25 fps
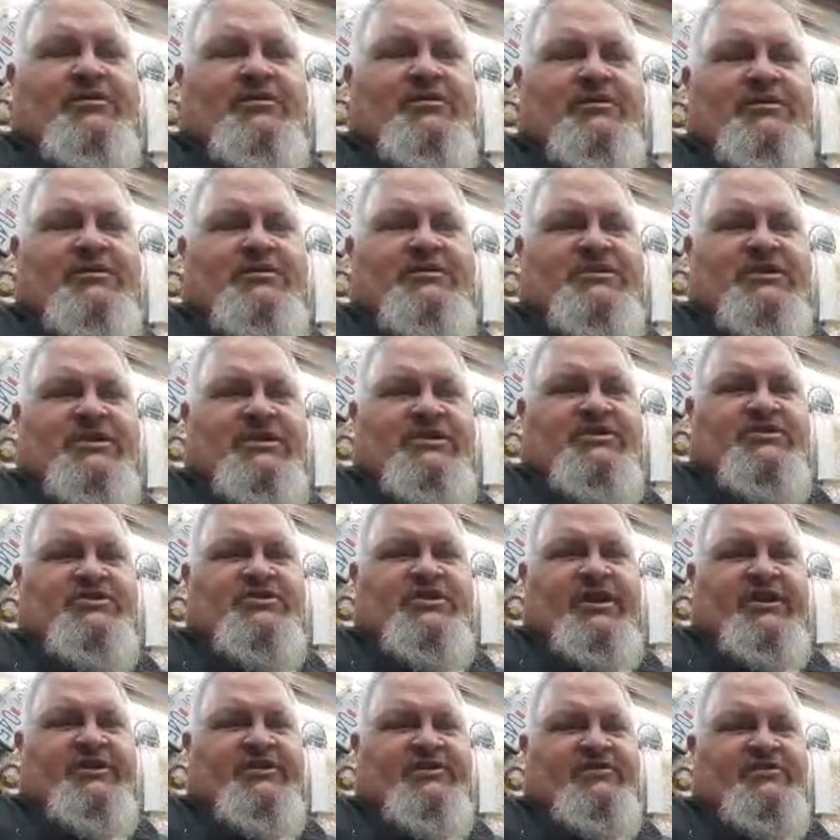
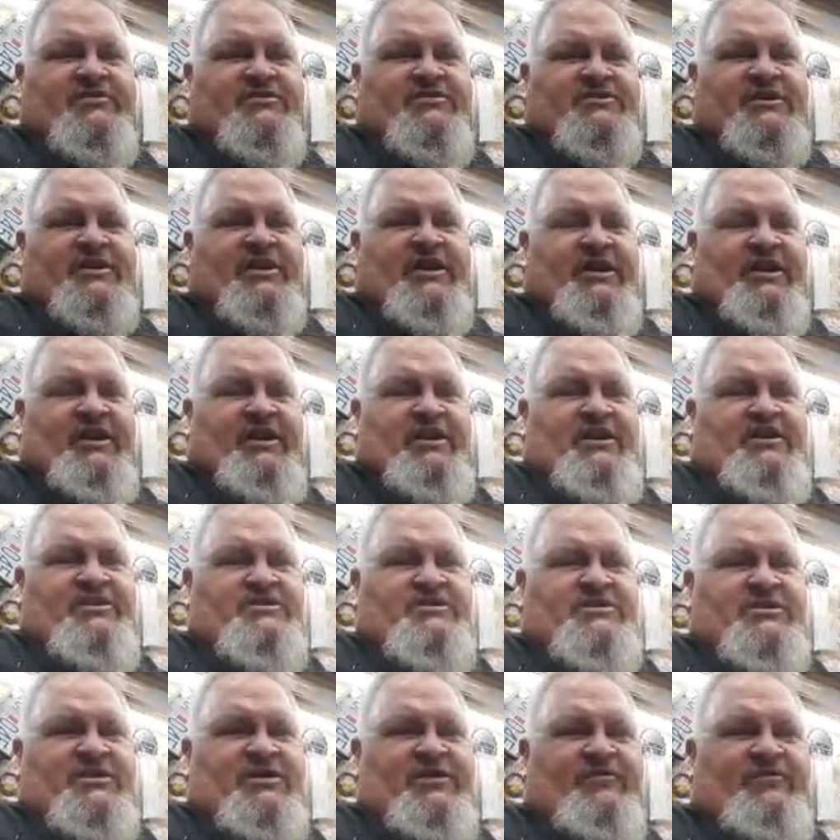injectors and that kind of
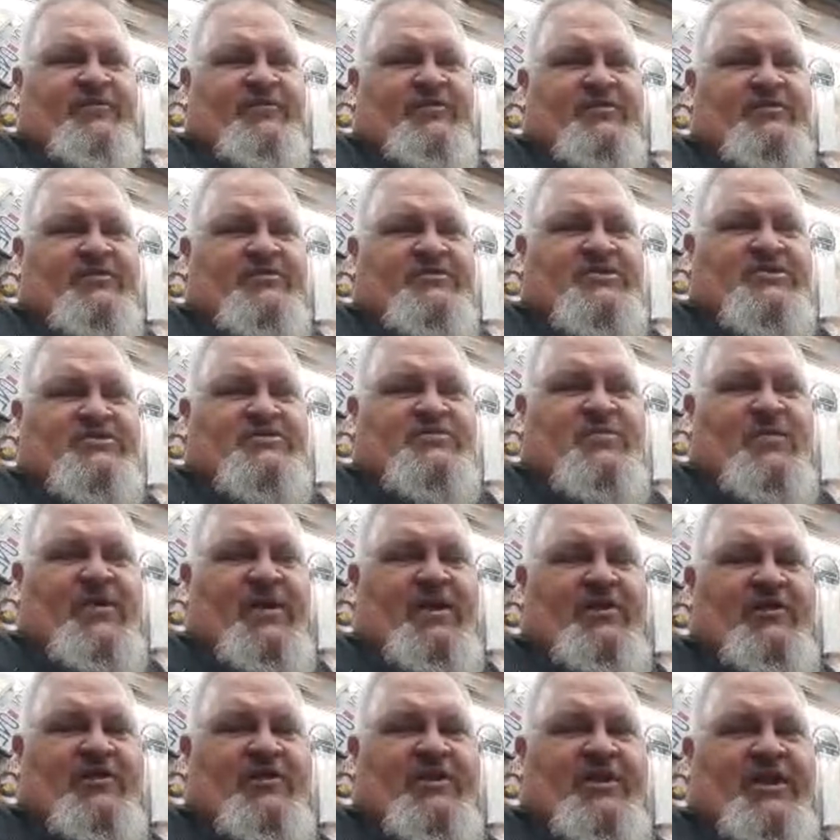stuff on just regular
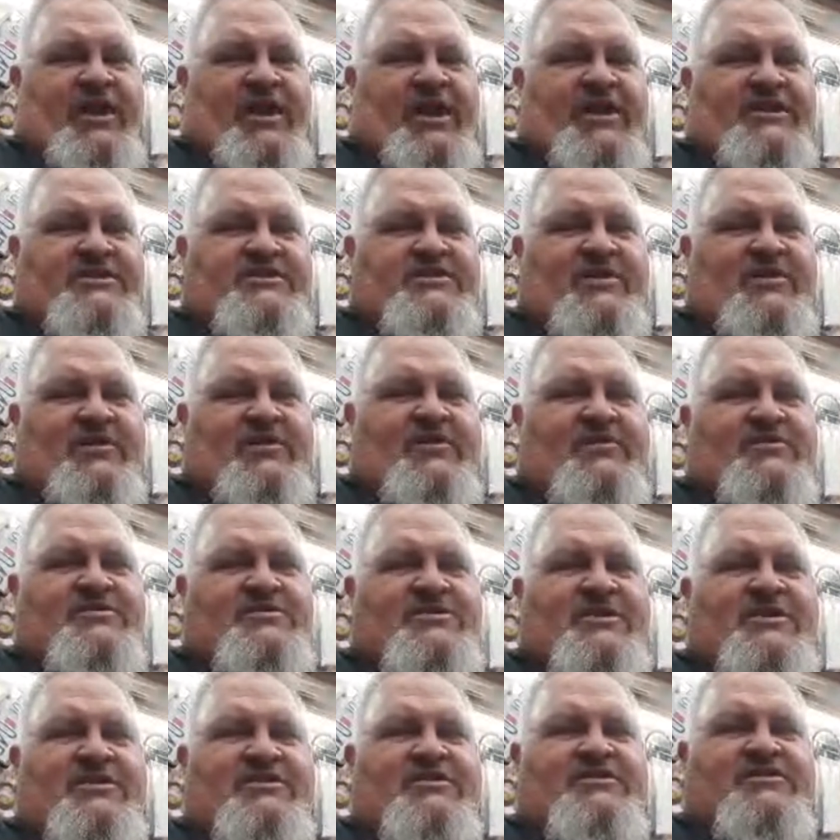gas cars, and
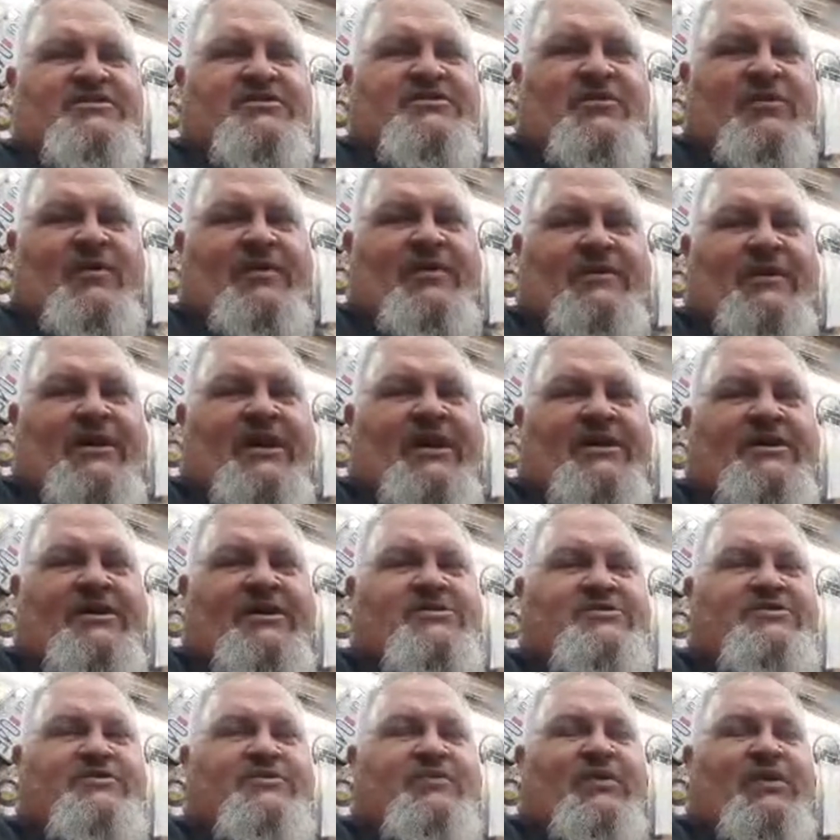so I usually
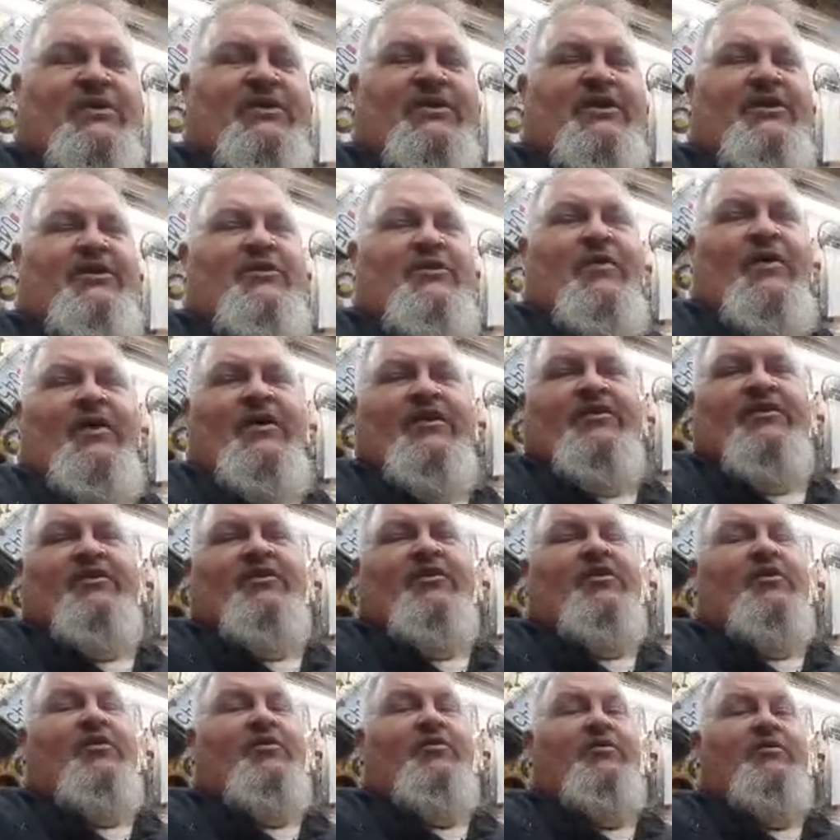run the no
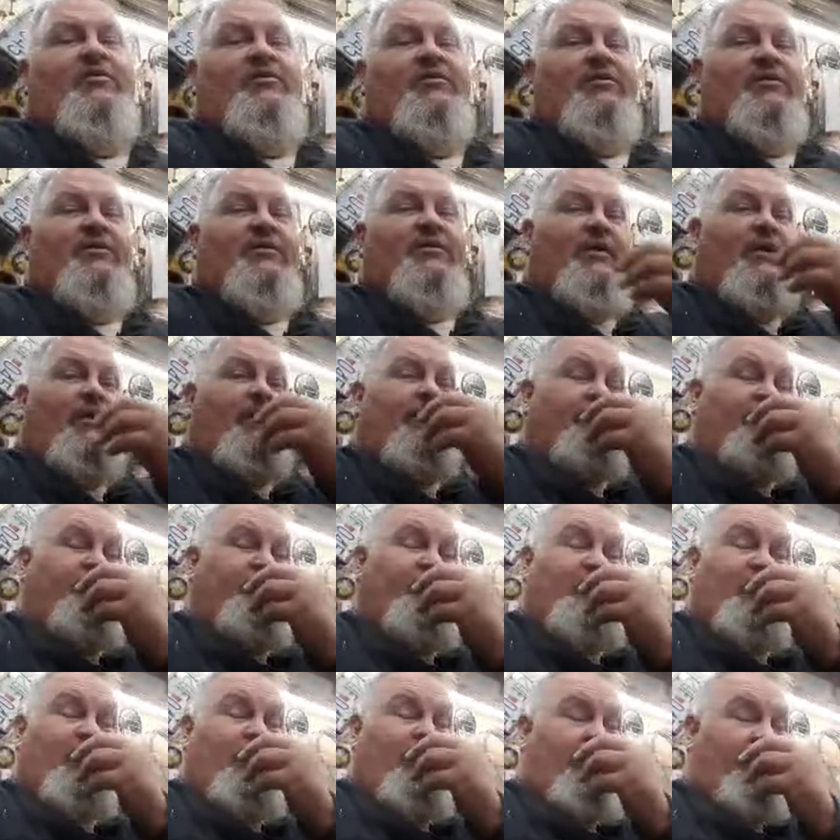ethanol
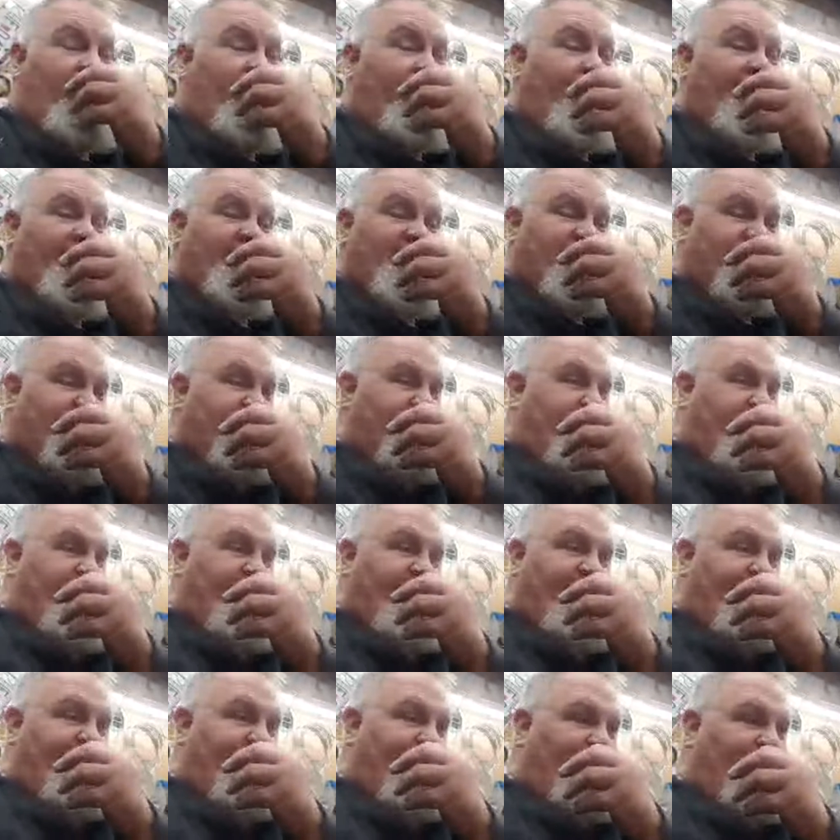fuel, and it's
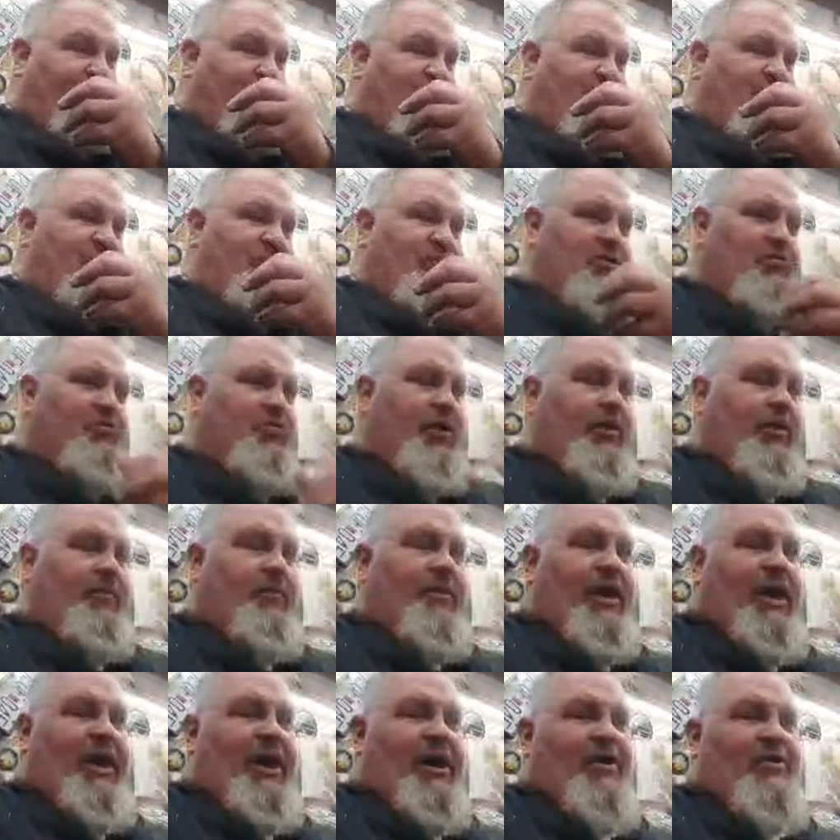probably
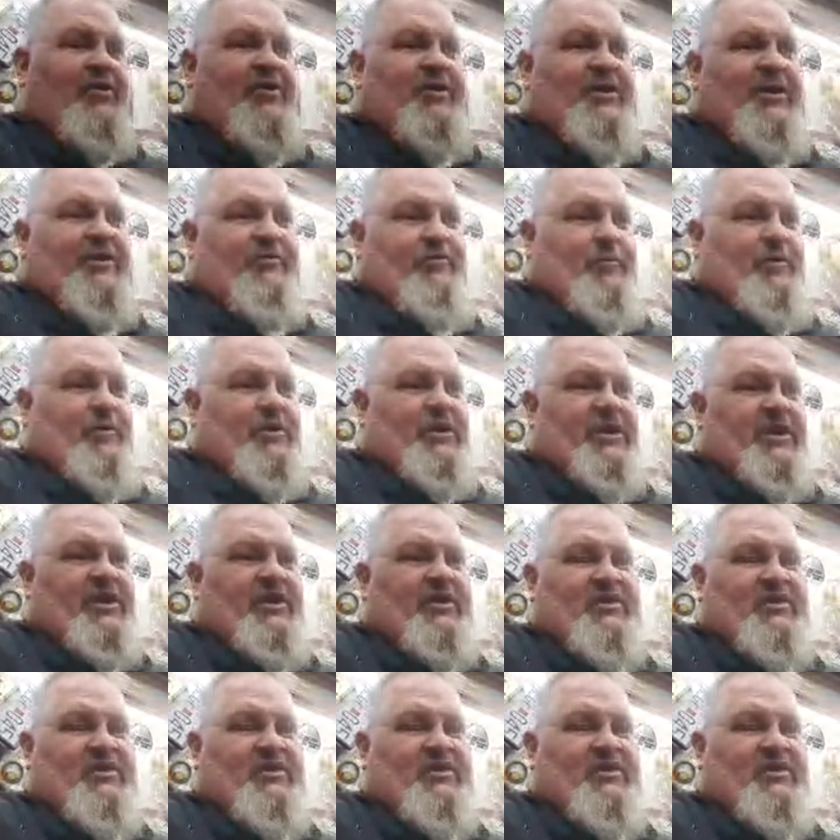higher than everybody else.